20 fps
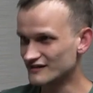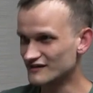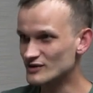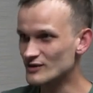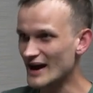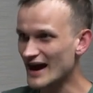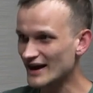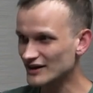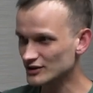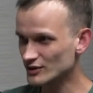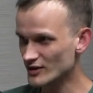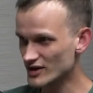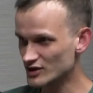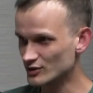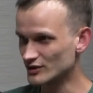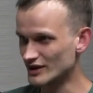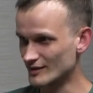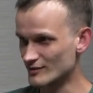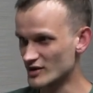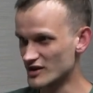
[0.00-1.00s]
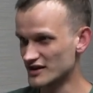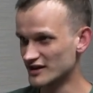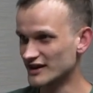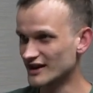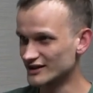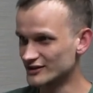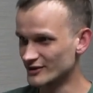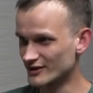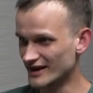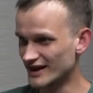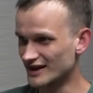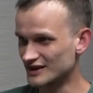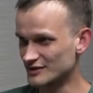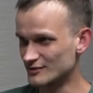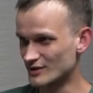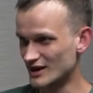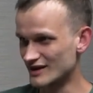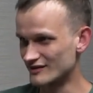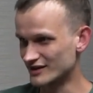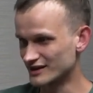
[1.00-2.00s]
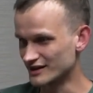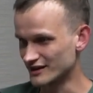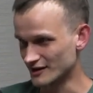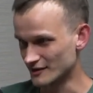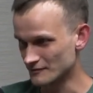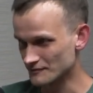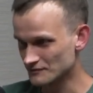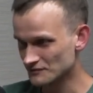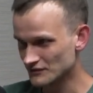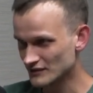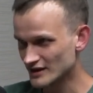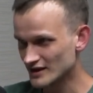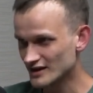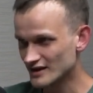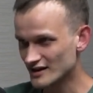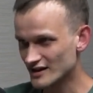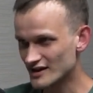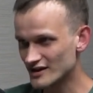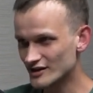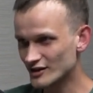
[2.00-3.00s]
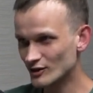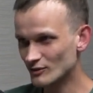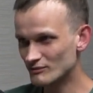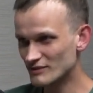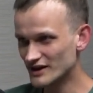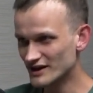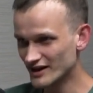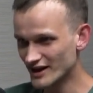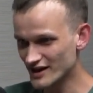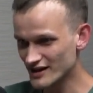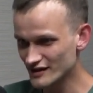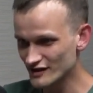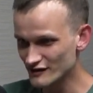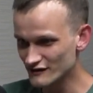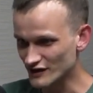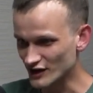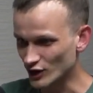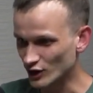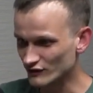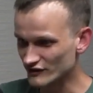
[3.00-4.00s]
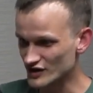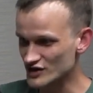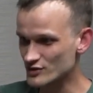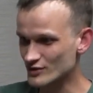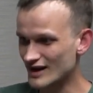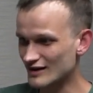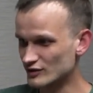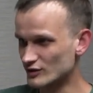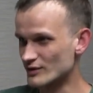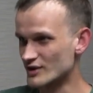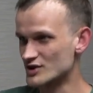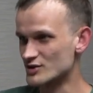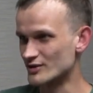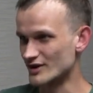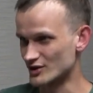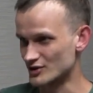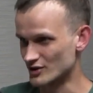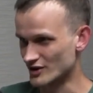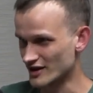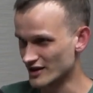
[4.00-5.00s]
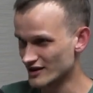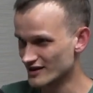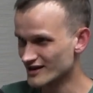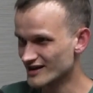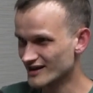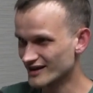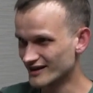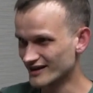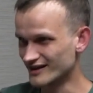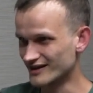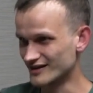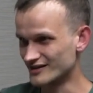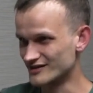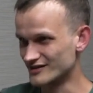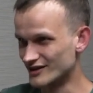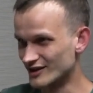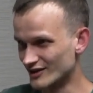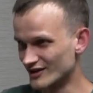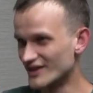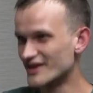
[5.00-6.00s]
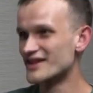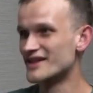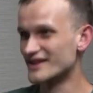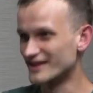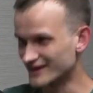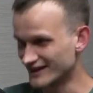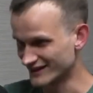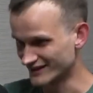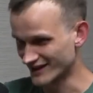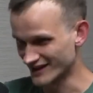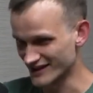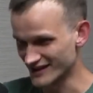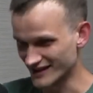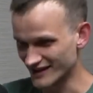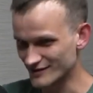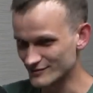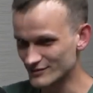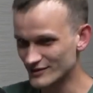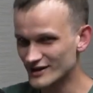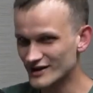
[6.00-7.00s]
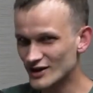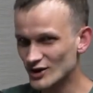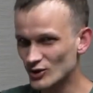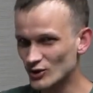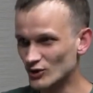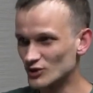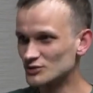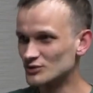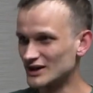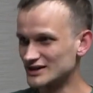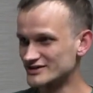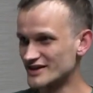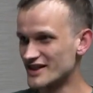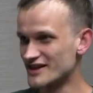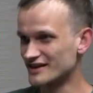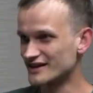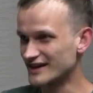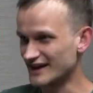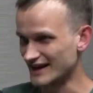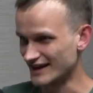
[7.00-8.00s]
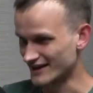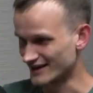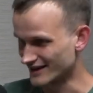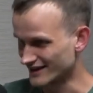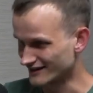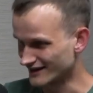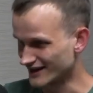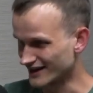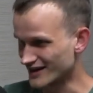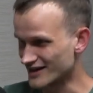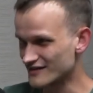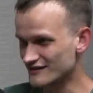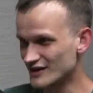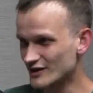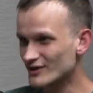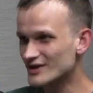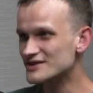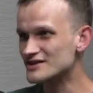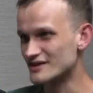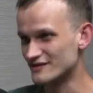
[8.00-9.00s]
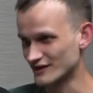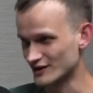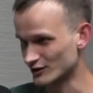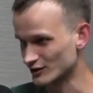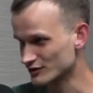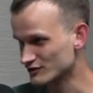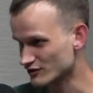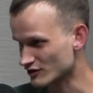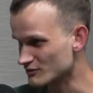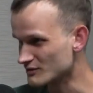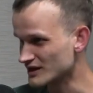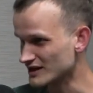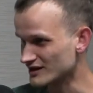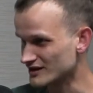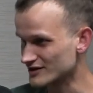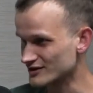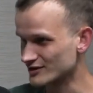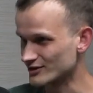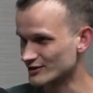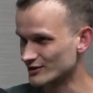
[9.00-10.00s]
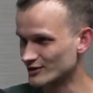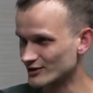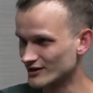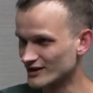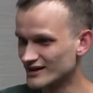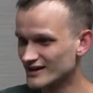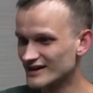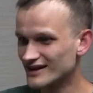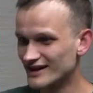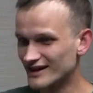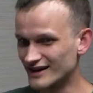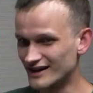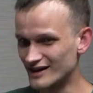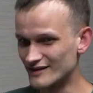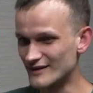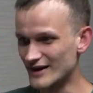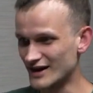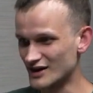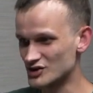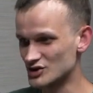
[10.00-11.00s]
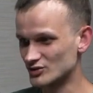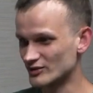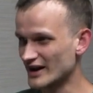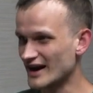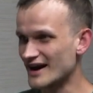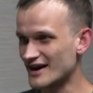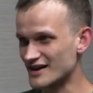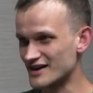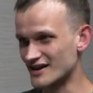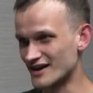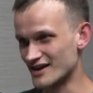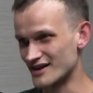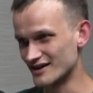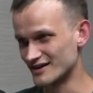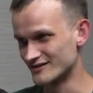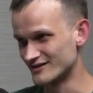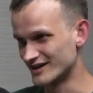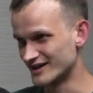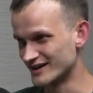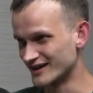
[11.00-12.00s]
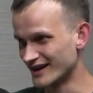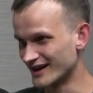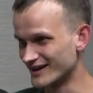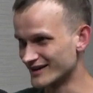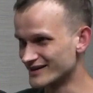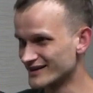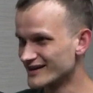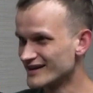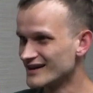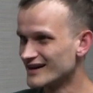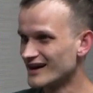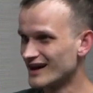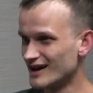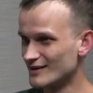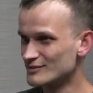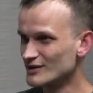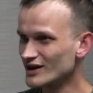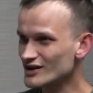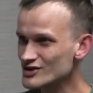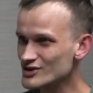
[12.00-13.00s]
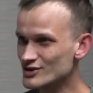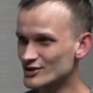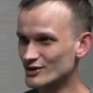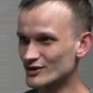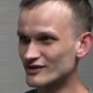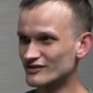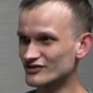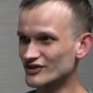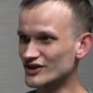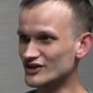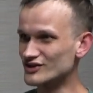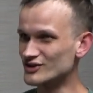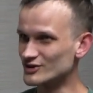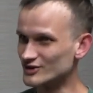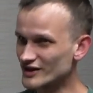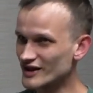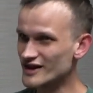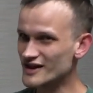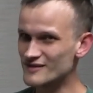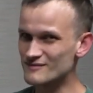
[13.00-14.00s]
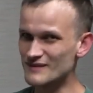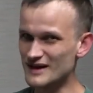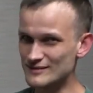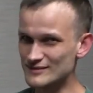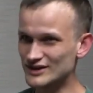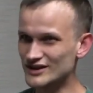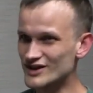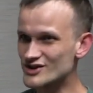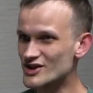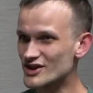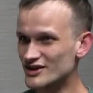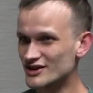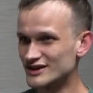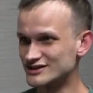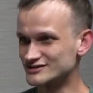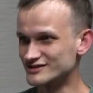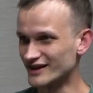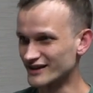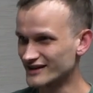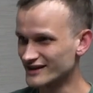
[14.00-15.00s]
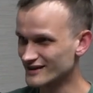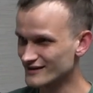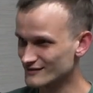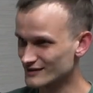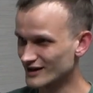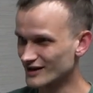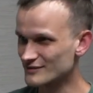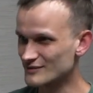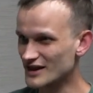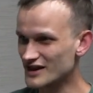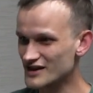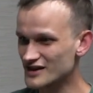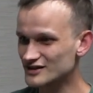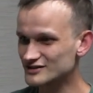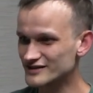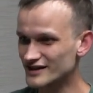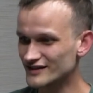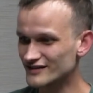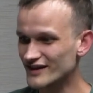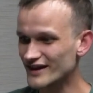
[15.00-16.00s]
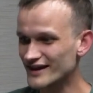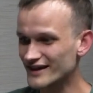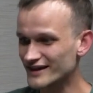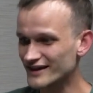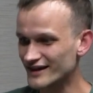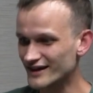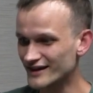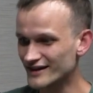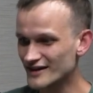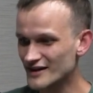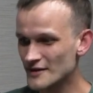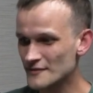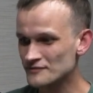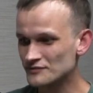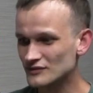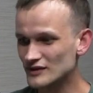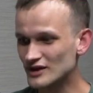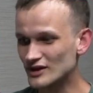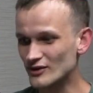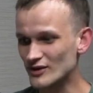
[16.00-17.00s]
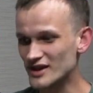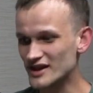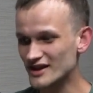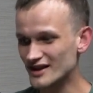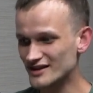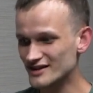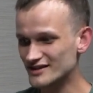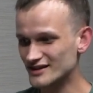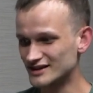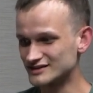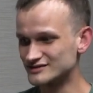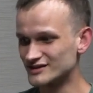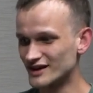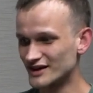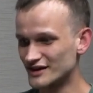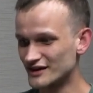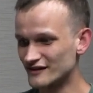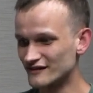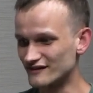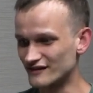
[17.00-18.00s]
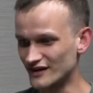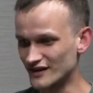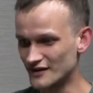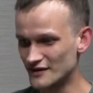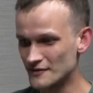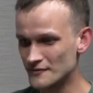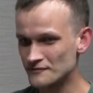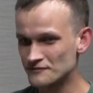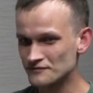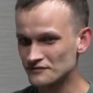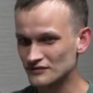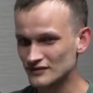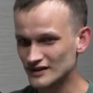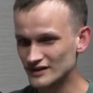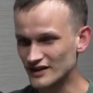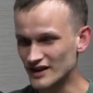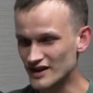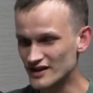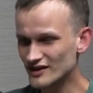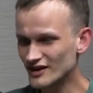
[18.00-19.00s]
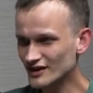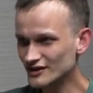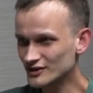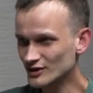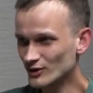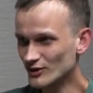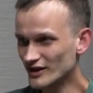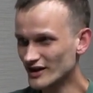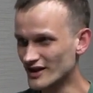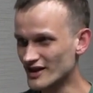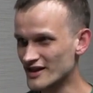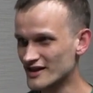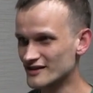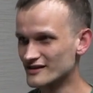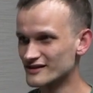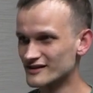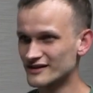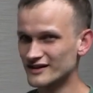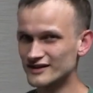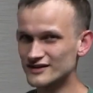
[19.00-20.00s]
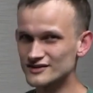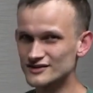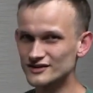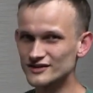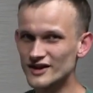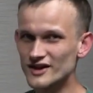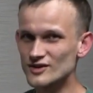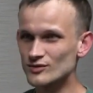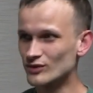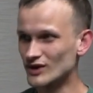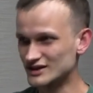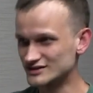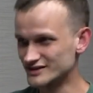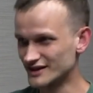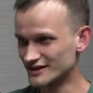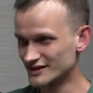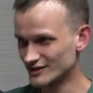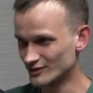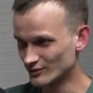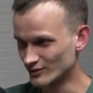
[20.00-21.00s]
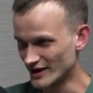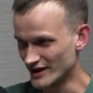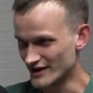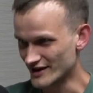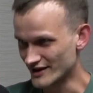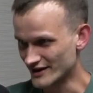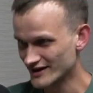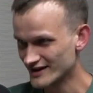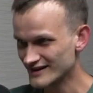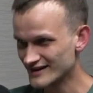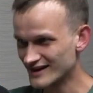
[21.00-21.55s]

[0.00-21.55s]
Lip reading: if you add those 2 numbers together, you get the private key. So because of COVID travel restrictions, and this is this cold wallets in Canada, it's very difficult for me to actually access it, right? And I'm not sure if they knew this. Maybe they just got lucky. But basically, they sent a lot of these dog tokens into this wallet where